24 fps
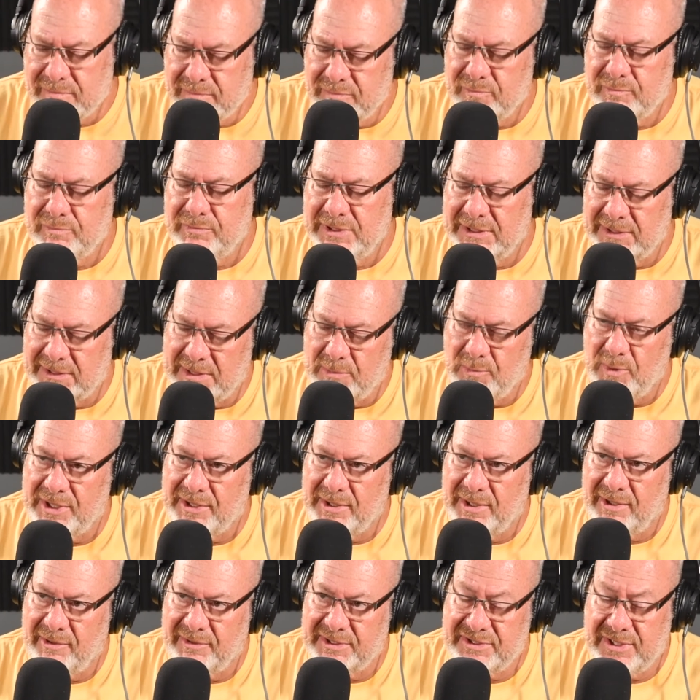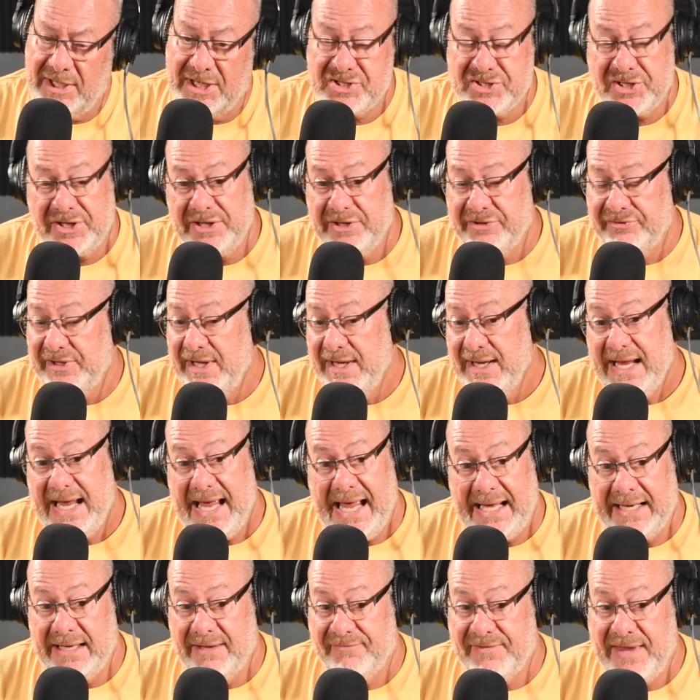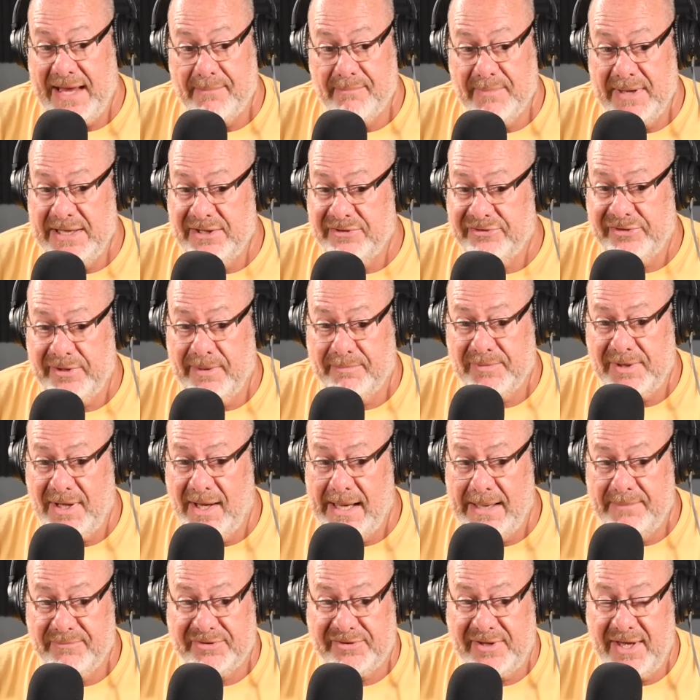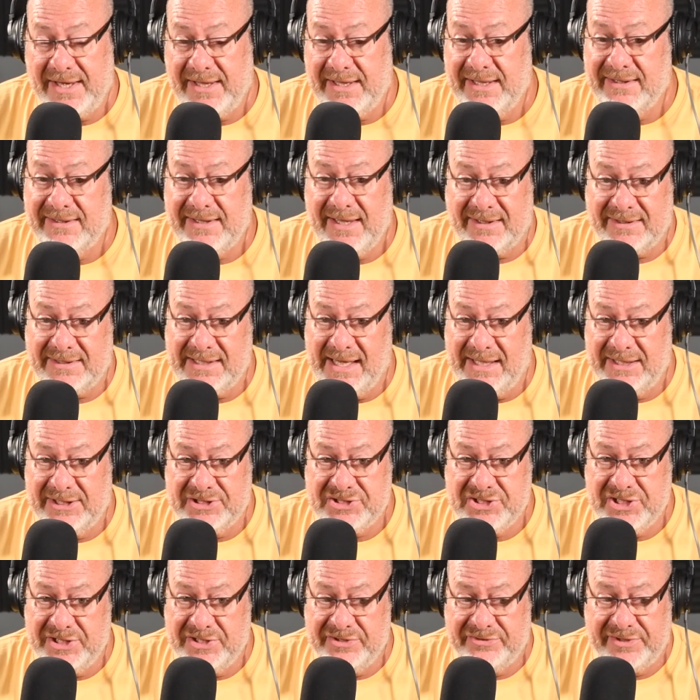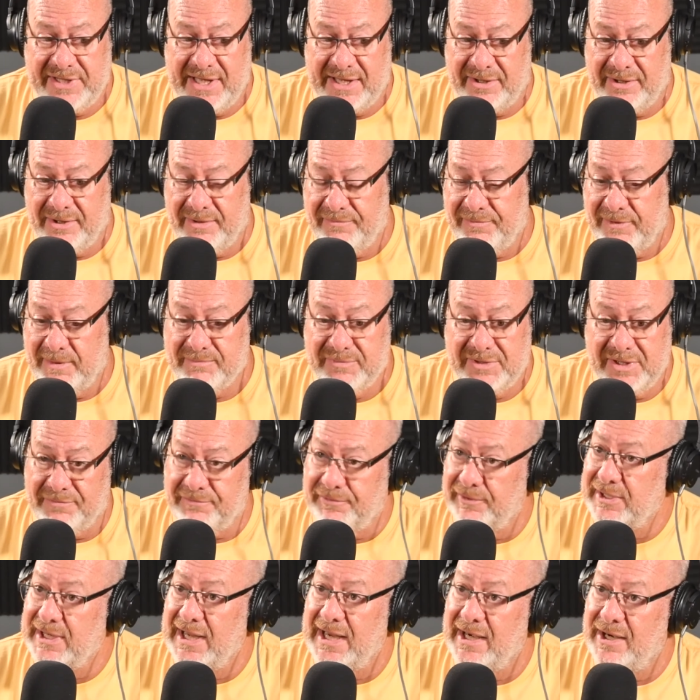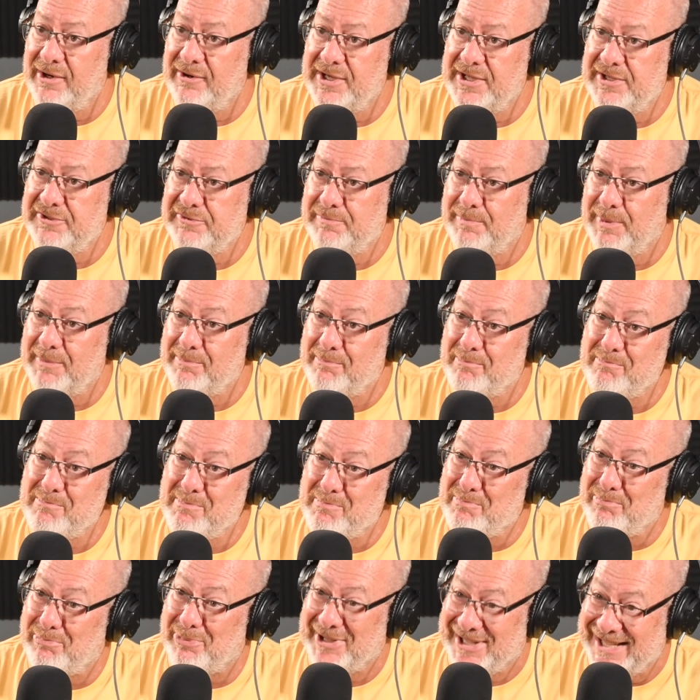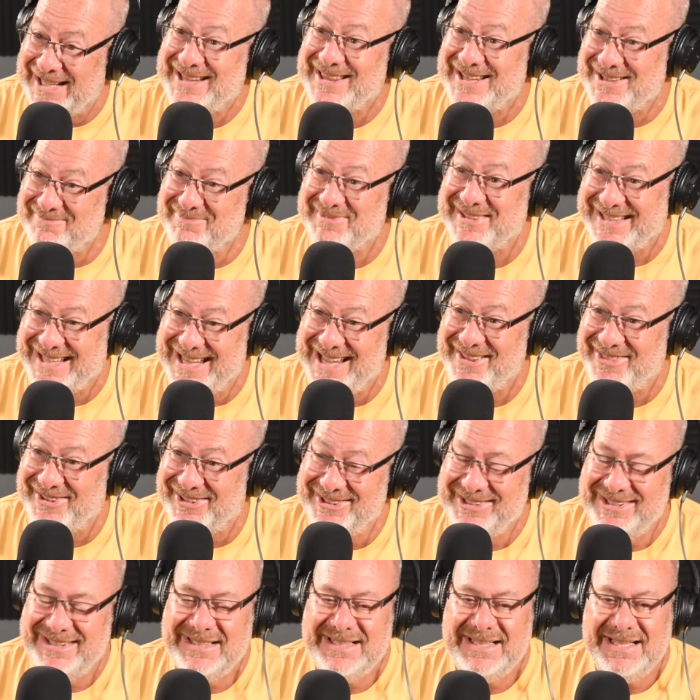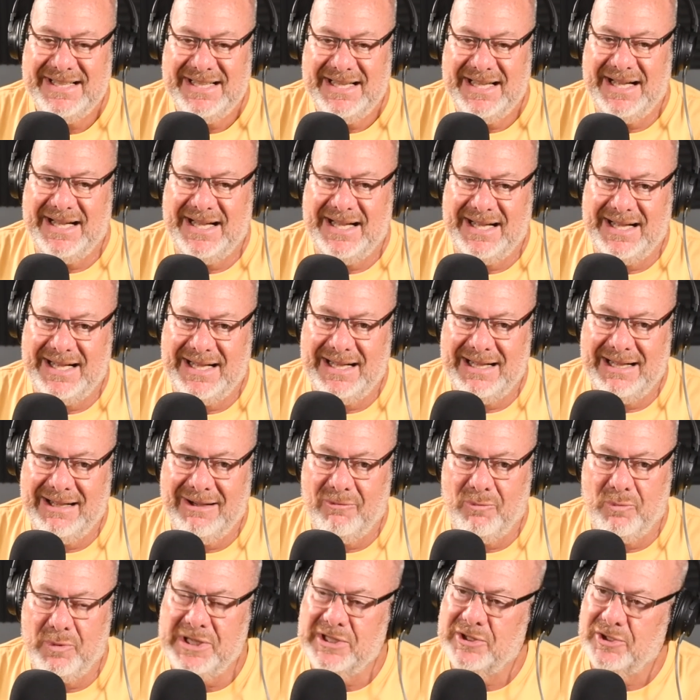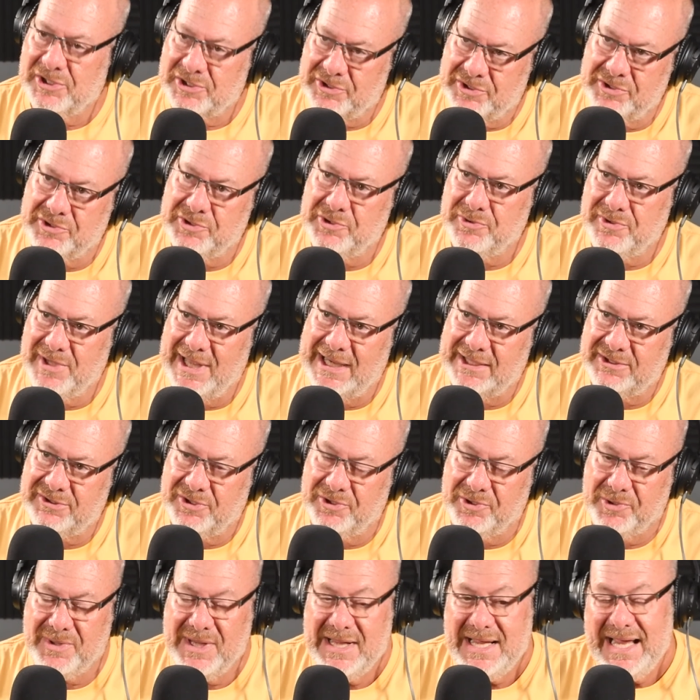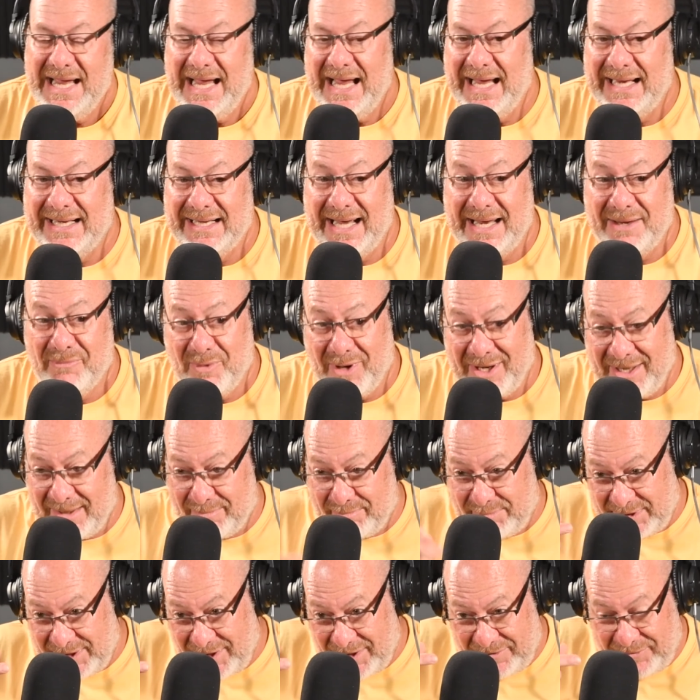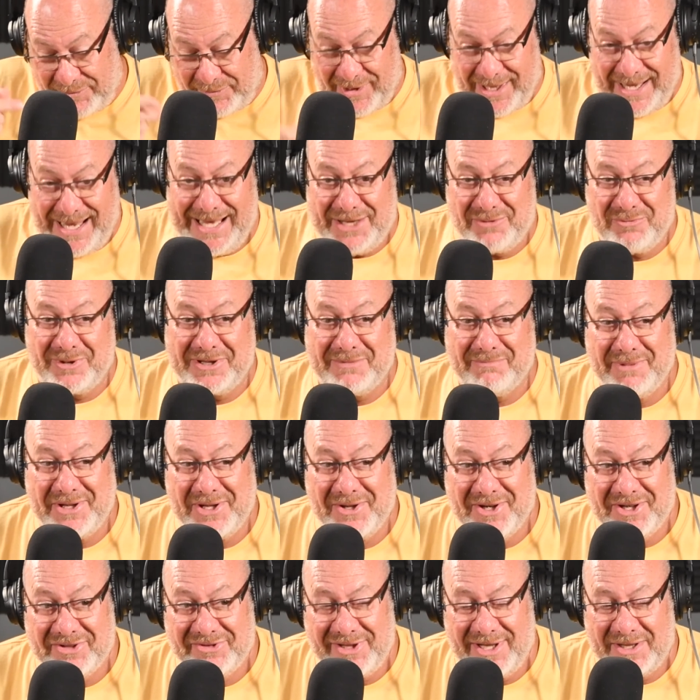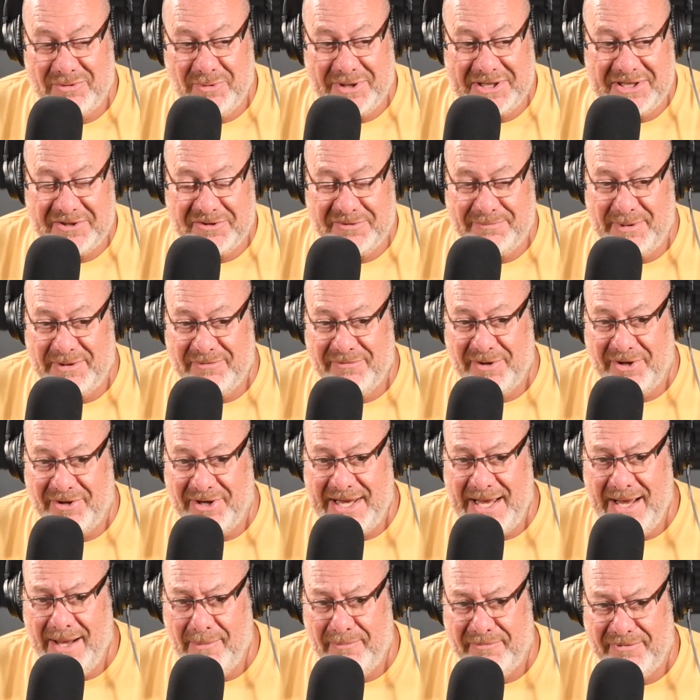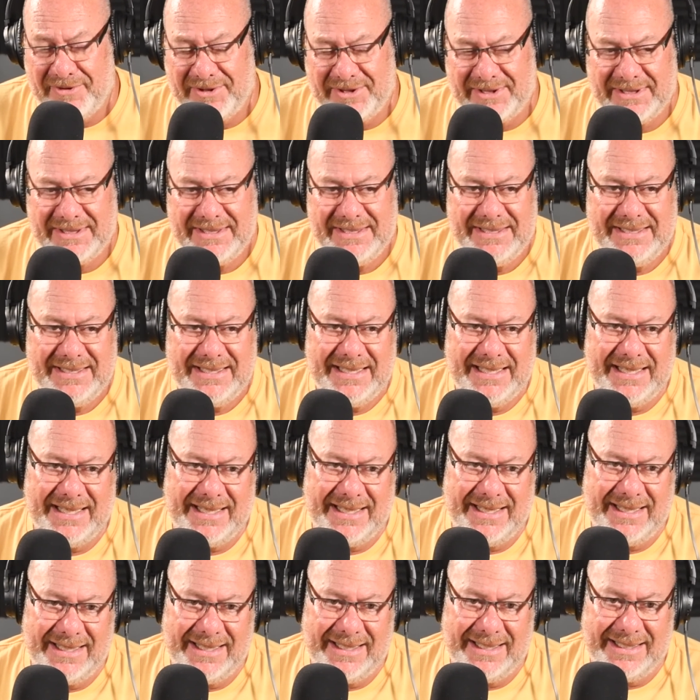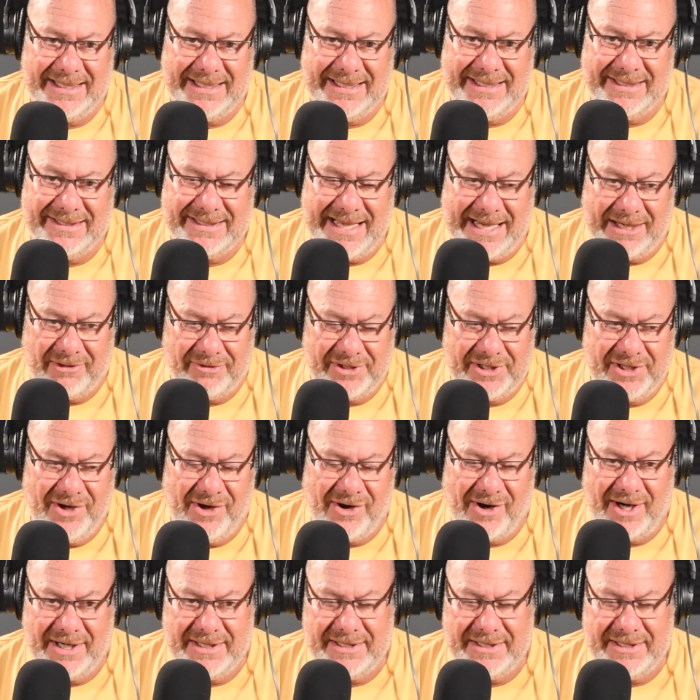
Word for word: really what our intention is, and if that means sometimes taking technologies that are from different areas but bringing them together, uh, we look to do that too. And I want to plug for Edwin, because Edwin has been very helpful uh, in that regard